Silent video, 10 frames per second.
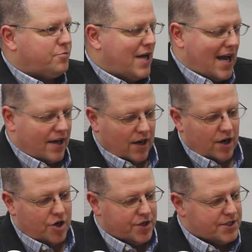We had
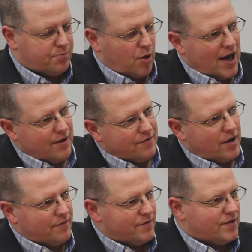a good spread
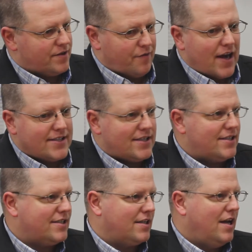of
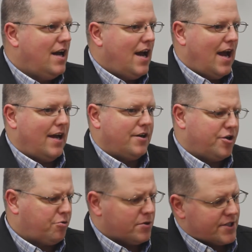devices and
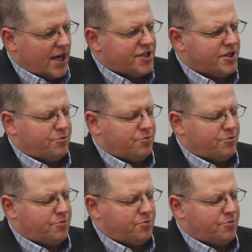control stations.